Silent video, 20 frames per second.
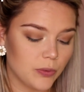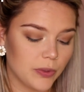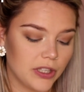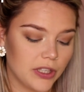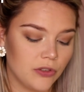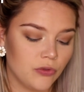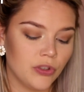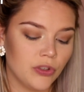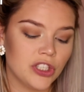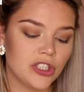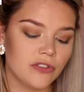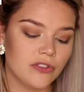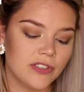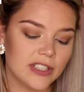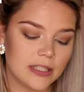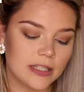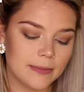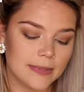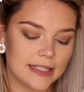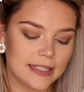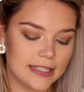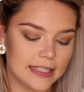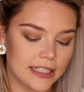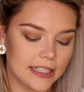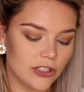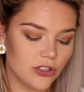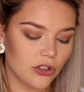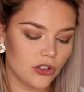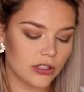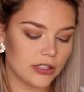with enriched vitamin C
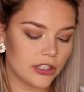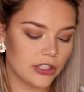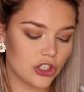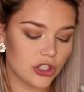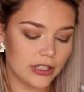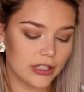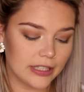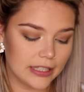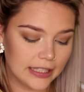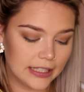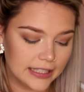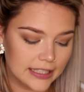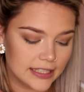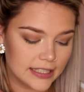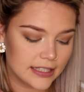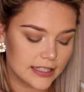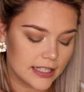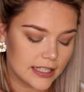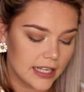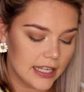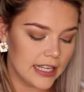to condition the lids